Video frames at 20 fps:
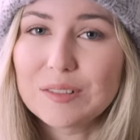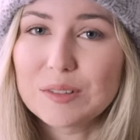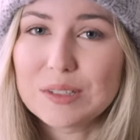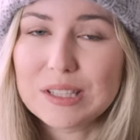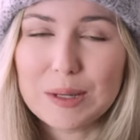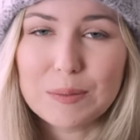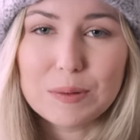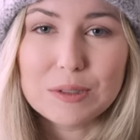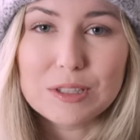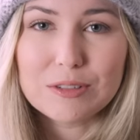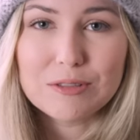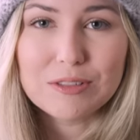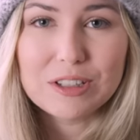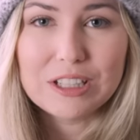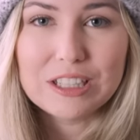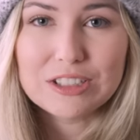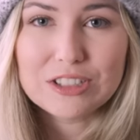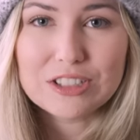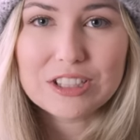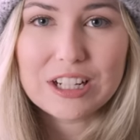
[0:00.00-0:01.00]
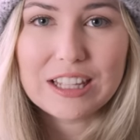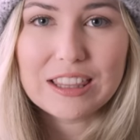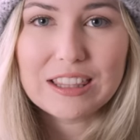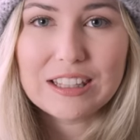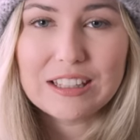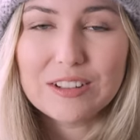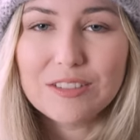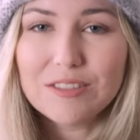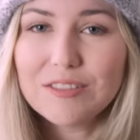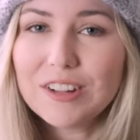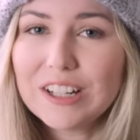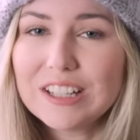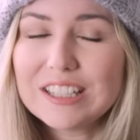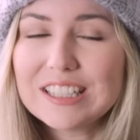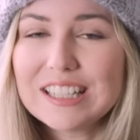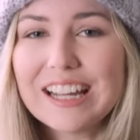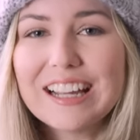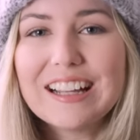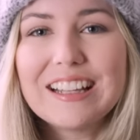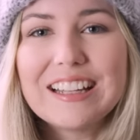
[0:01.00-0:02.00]
was able to finish at the very
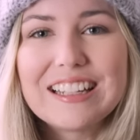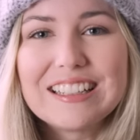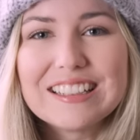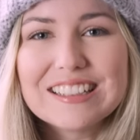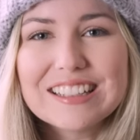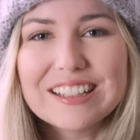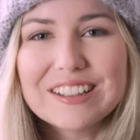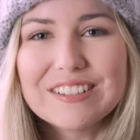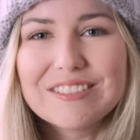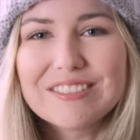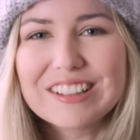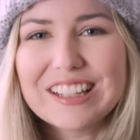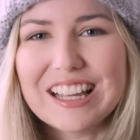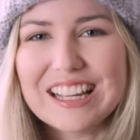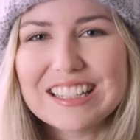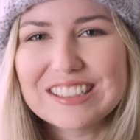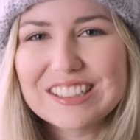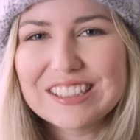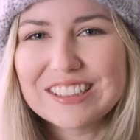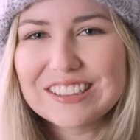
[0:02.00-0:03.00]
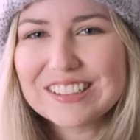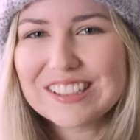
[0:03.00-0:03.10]
tail end of last year.